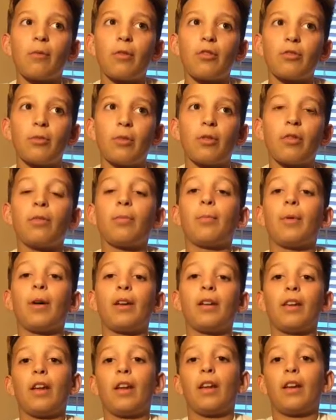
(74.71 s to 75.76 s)
which was
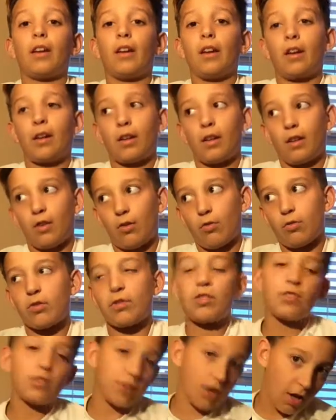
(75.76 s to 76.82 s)
Monday night, no
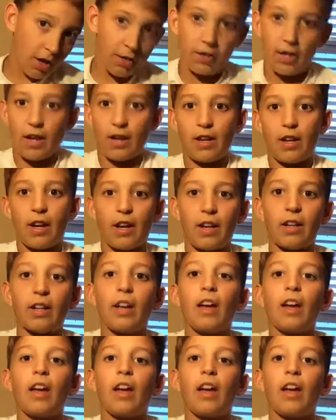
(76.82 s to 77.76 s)
Sunday night,